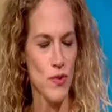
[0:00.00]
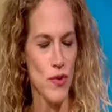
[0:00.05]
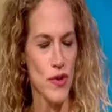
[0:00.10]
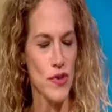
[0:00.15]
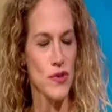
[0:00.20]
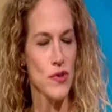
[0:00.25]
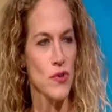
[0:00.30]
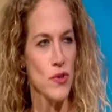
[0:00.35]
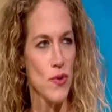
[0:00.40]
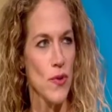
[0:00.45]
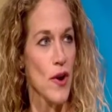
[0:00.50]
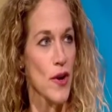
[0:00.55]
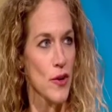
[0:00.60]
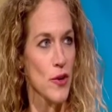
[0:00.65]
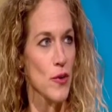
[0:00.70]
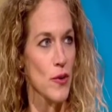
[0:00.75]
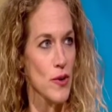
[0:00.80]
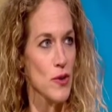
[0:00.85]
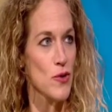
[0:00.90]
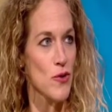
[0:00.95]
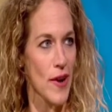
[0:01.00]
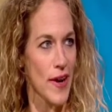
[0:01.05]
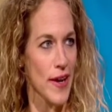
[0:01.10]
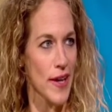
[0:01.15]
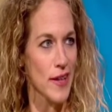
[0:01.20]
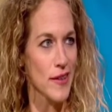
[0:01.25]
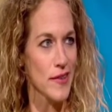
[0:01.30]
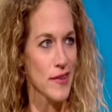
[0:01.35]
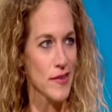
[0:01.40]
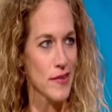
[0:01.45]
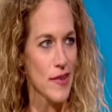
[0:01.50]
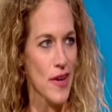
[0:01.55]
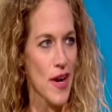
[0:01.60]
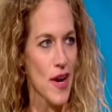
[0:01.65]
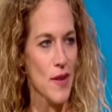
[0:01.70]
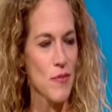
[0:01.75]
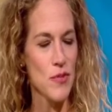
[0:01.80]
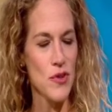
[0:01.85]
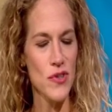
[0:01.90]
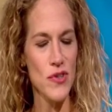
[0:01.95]
will also do ongoing training,
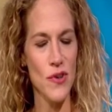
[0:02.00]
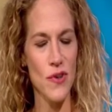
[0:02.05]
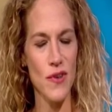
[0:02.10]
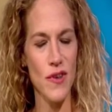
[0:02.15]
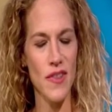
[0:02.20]
just so